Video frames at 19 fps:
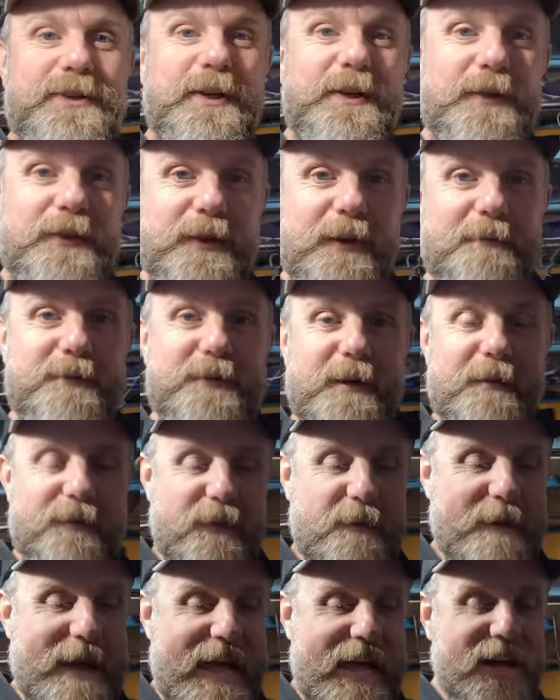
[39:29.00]
two thumbs up
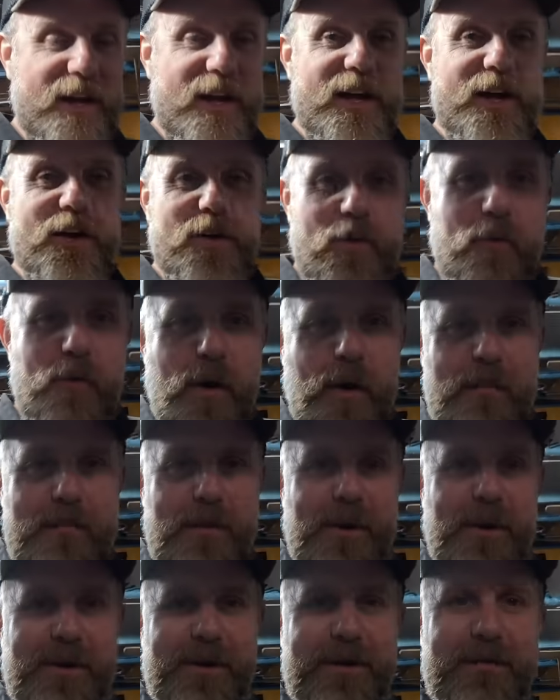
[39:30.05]
from Ella. What
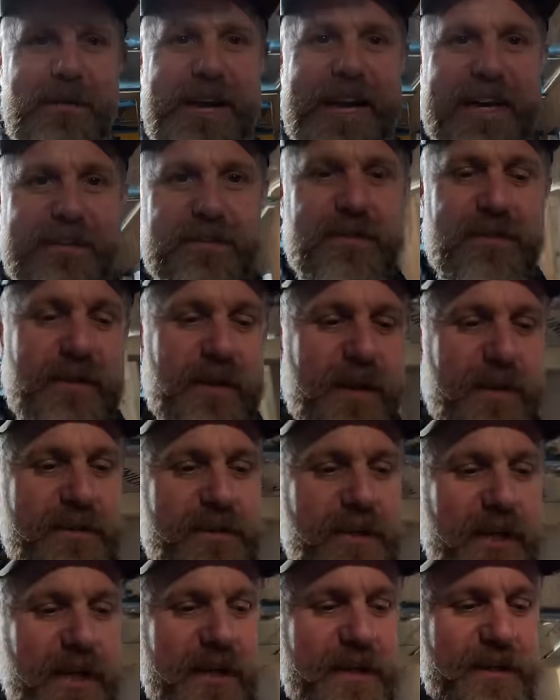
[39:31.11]
more could we ask for?
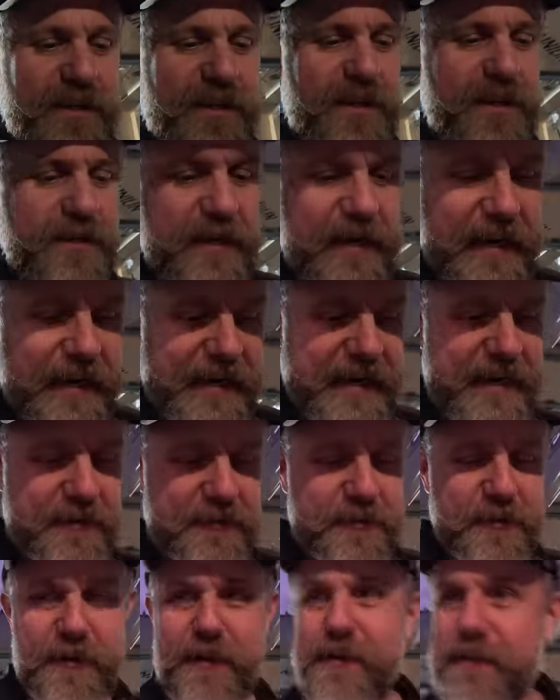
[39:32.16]
John, you and I
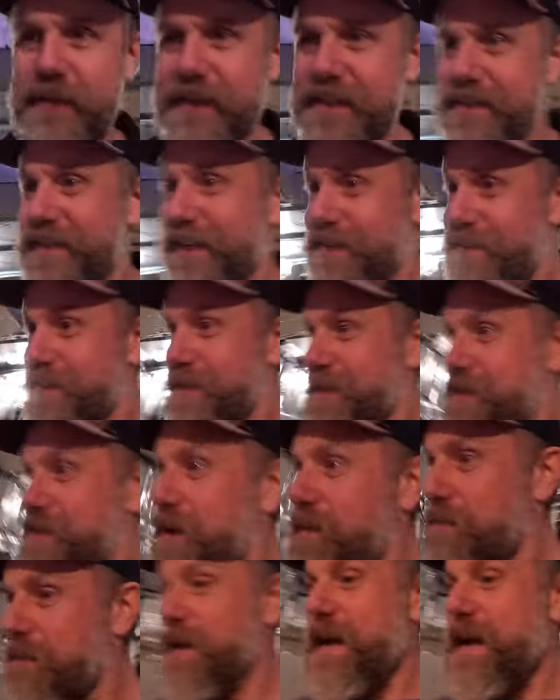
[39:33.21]
have done a fantastic job